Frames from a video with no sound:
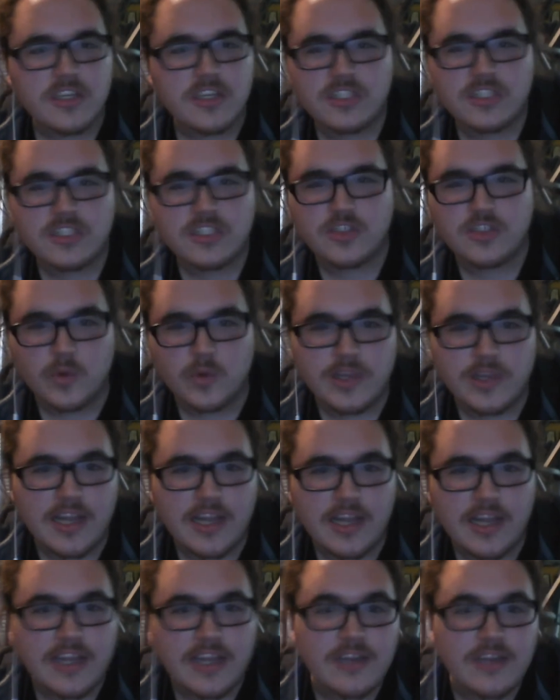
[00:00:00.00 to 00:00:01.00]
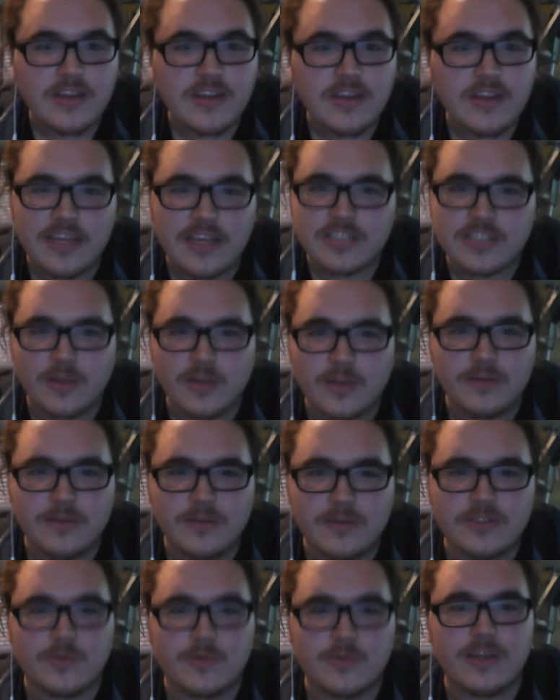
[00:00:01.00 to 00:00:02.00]
storyline, like solo
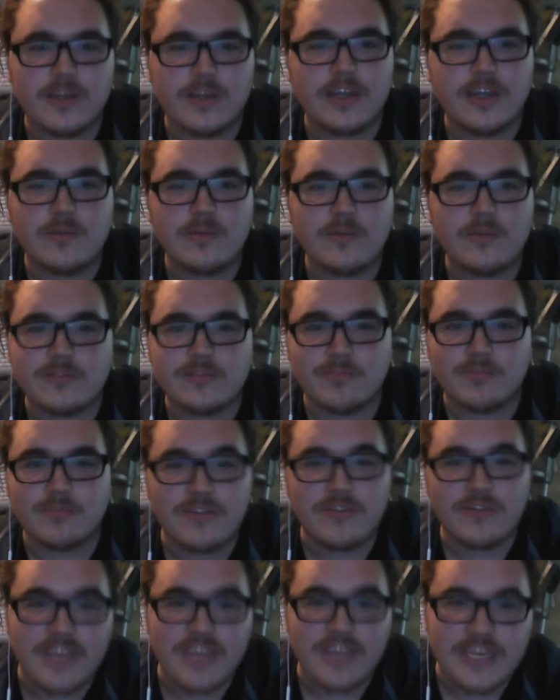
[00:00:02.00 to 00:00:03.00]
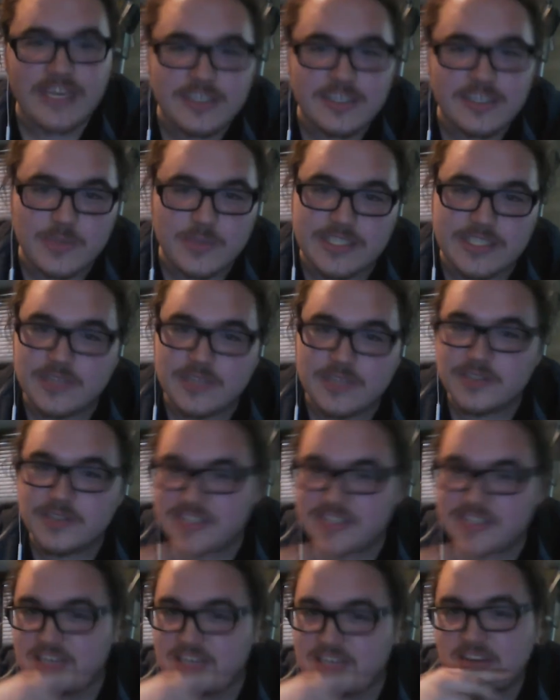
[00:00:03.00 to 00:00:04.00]
storyline, was abbreviated to a single
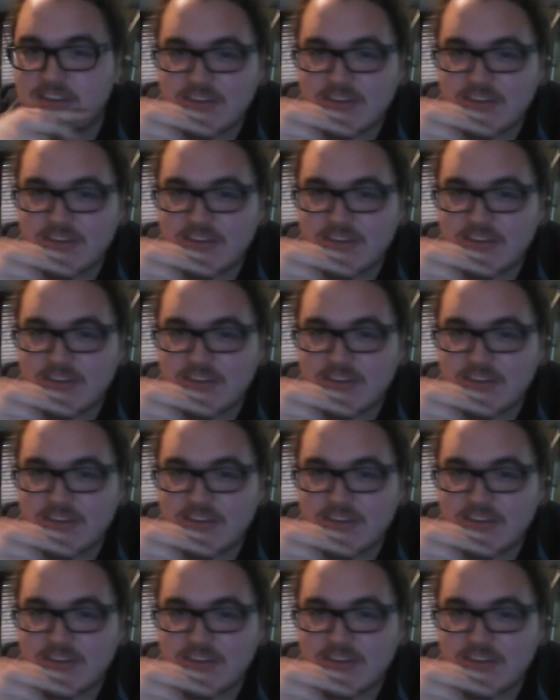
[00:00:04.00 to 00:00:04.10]
scene.